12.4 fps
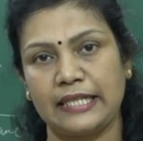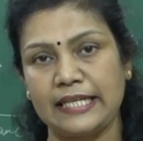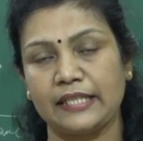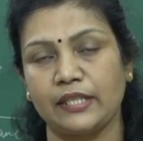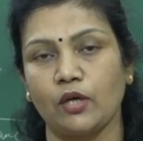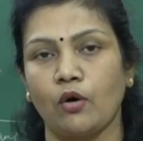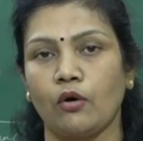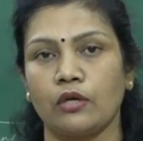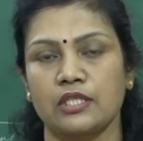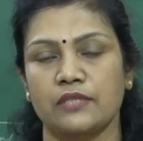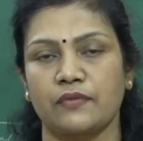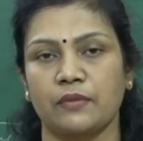take the
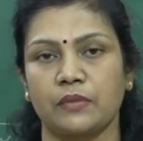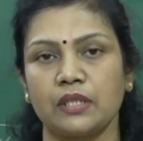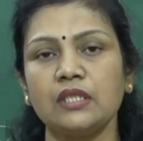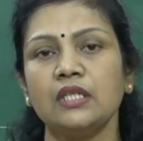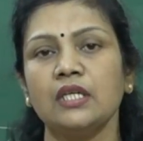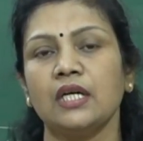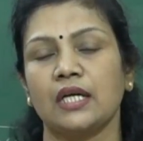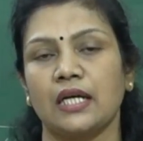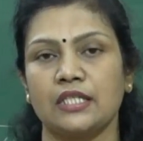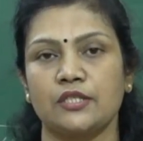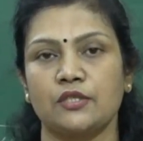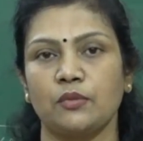orders from the
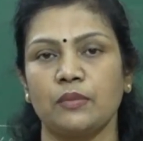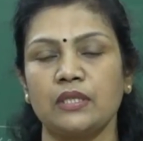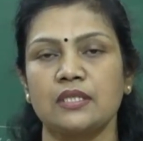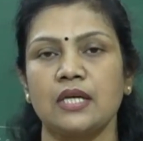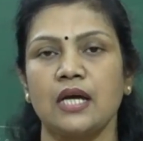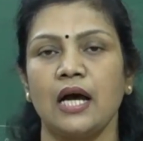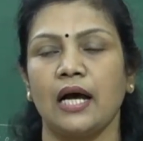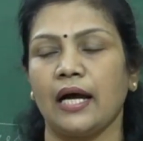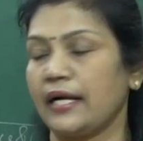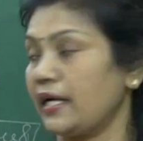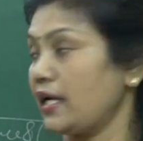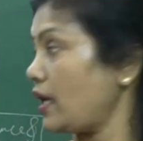consumers,
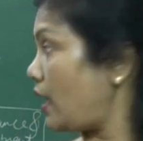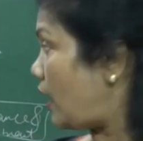and